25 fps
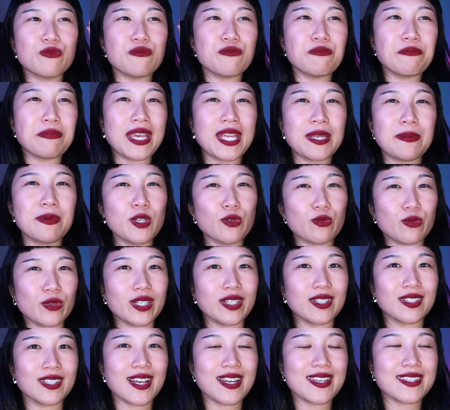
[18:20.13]
made me
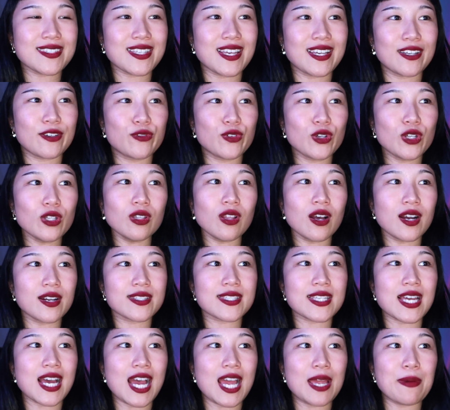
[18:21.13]
realize, like, for a long
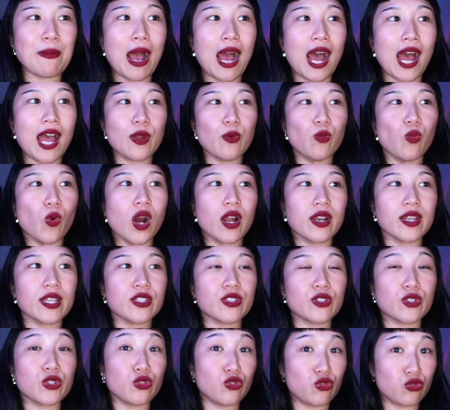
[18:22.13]
time I
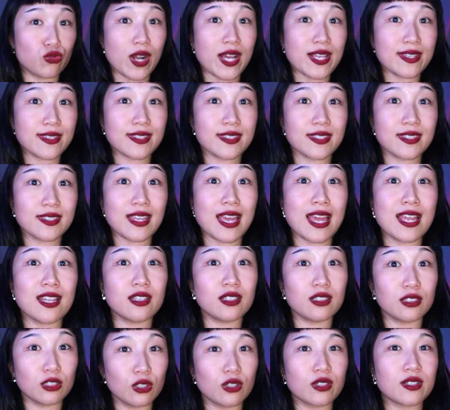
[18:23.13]
wanted to dress
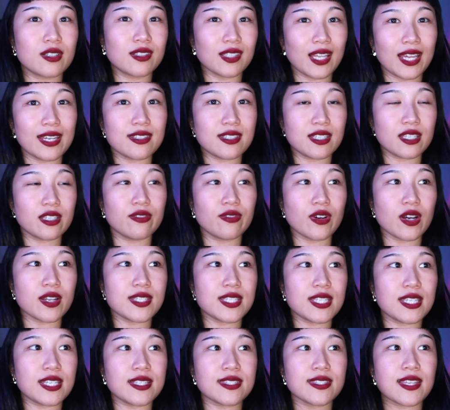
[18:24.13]
and look like Dita Von
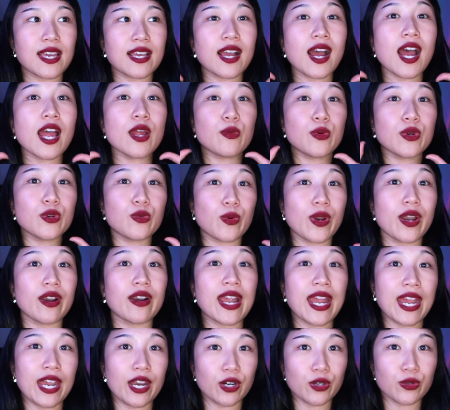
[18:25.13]
Teese. Like, I would wear
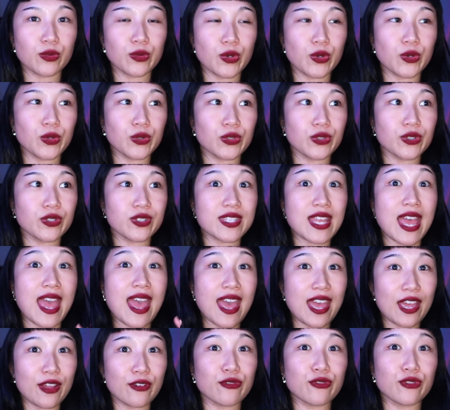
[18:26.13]
hair rollers
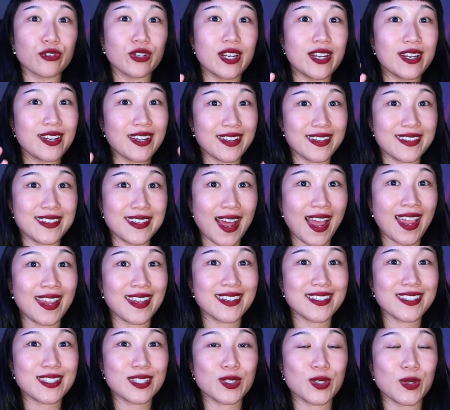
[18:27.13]
every
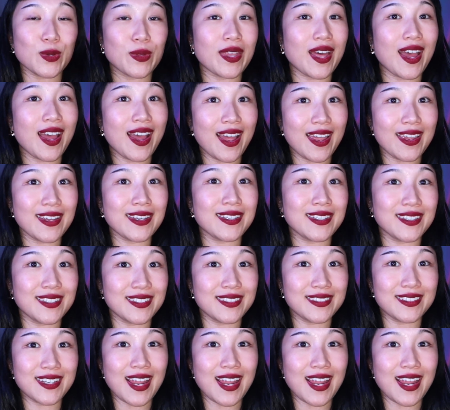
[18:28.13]
night so that I can